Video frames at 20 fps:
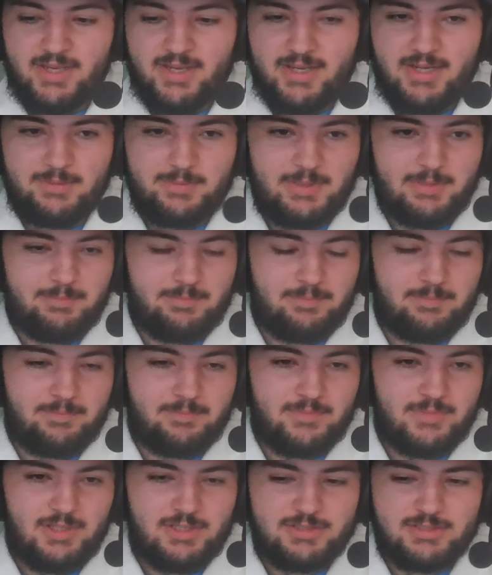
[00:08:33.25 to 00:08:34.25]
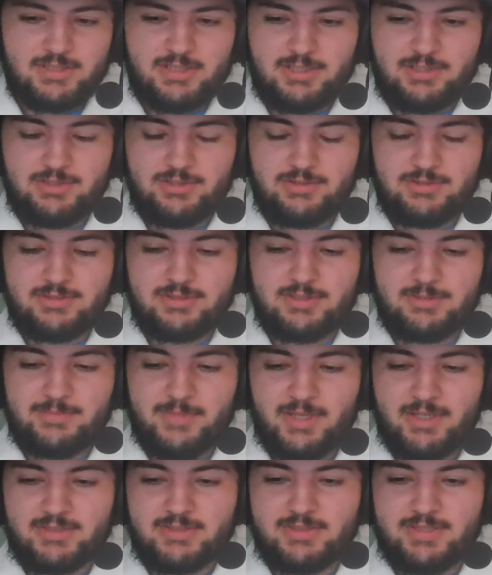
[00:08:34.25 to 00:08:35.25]
And I mean, Lunge can do some
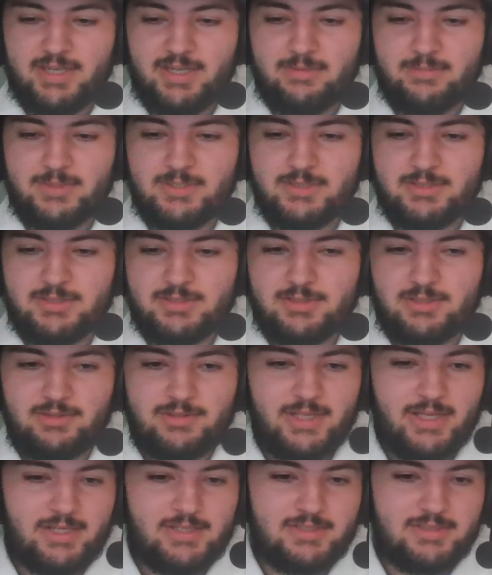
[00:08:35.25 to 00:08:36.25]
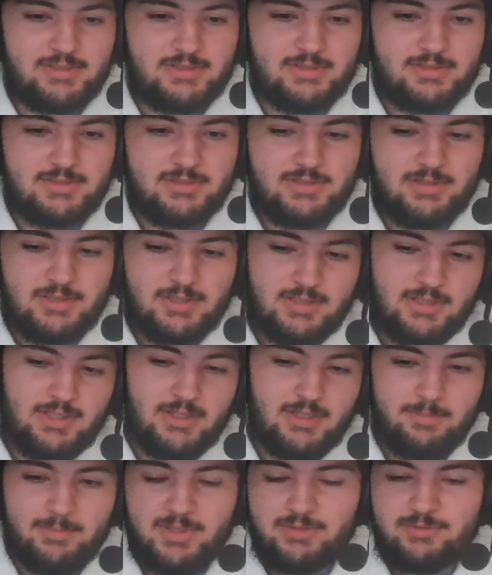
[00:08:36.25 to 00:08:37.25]
nice damage, so that is
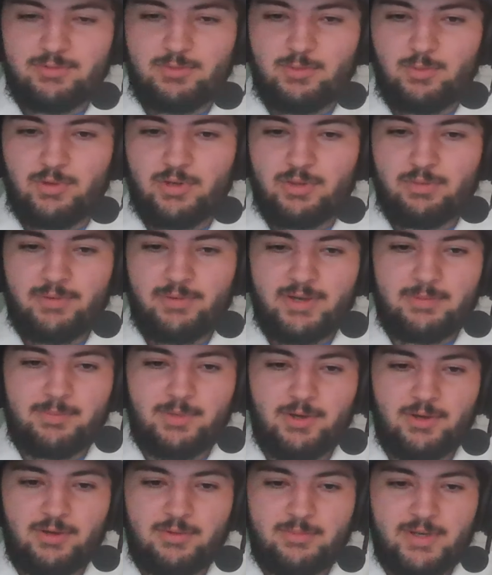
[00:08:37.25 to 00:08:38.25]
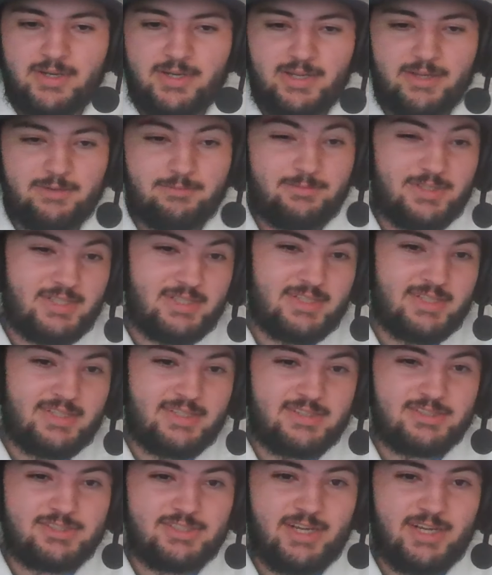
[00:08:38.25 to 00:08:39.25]
a bit of a worthwhile Pokemon. And we did
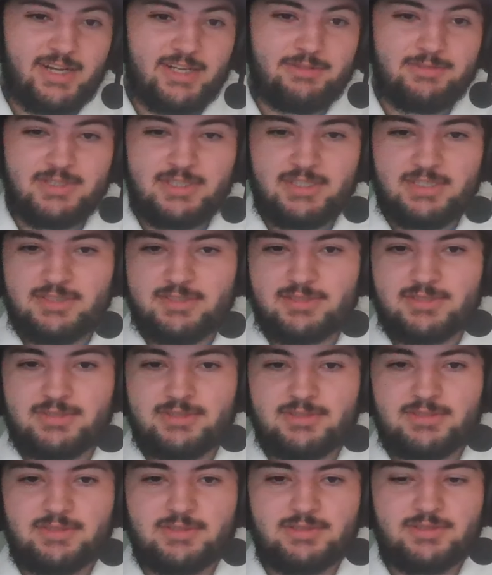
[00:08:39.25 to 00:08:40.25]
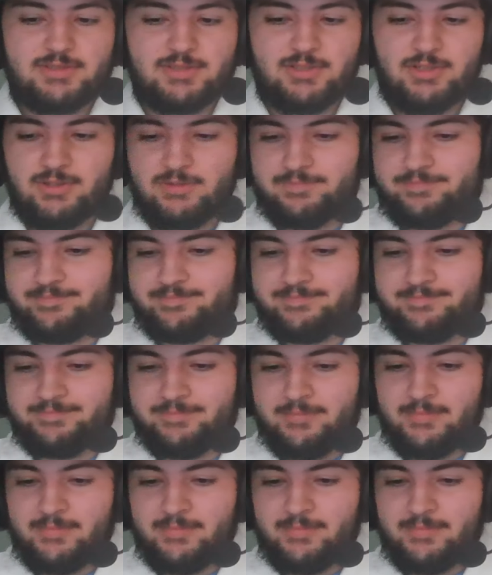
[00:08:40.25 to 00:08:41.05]
get the shiny release, so.